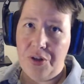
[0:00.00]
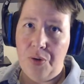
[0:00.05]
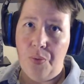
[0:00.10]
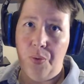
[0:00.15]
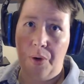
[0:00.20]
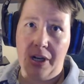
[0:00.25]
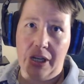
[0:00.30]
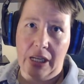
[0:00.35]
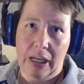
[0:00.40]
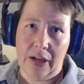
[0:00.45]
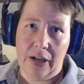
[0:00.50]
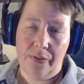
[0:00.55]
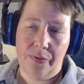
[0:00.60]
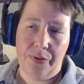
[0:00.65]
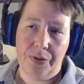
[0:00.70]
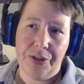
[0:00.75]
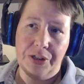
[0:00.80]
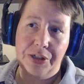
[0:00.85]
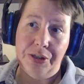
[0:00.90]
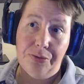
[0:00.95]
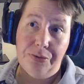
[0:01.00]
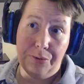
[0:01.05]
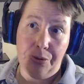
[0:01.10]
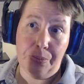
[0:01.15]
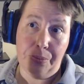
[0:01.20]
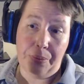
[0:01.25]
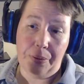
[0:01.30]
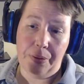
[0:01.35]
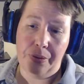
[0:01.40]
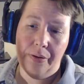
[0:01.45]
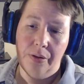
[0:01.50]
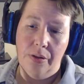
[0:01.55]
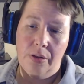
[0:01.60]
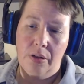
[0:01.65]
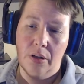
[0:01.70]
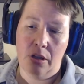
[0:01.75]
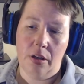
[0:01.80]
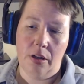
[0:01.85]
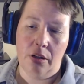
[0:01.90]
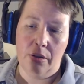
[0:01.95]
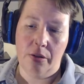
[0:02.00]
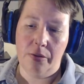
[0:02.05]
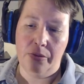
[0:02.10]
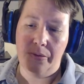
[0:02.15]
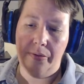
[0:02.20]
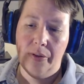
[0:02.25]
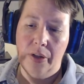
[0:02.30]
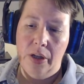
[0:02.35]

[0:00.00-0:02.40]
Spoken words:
working for this group of